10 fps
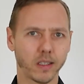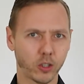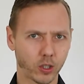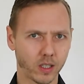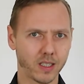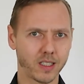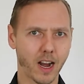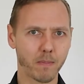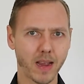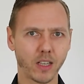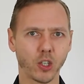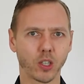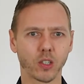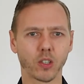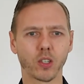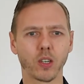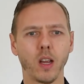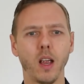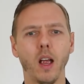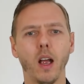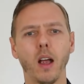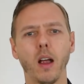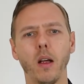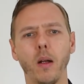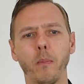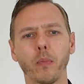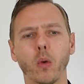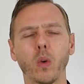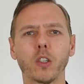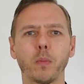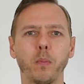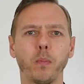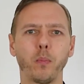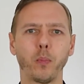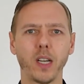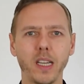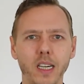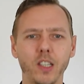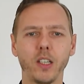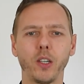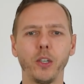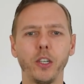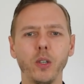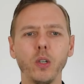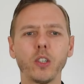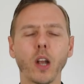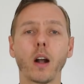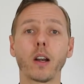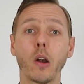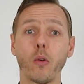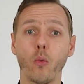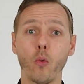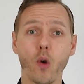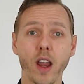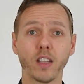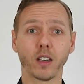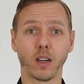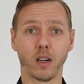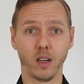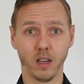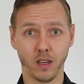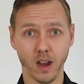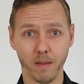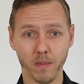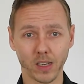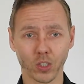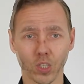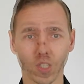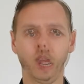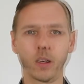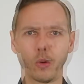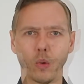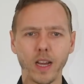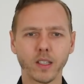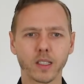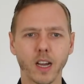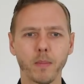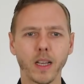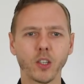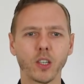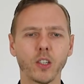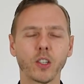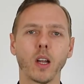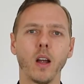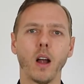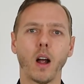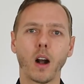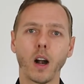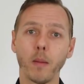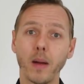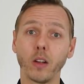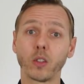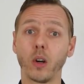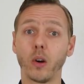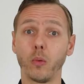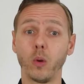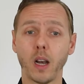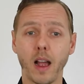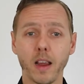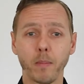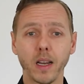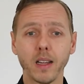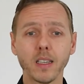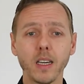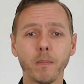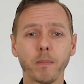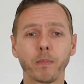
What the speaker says: certain dimensions. What's pretty easy to use are the rater dimensions. The rater dimensions are about reliability,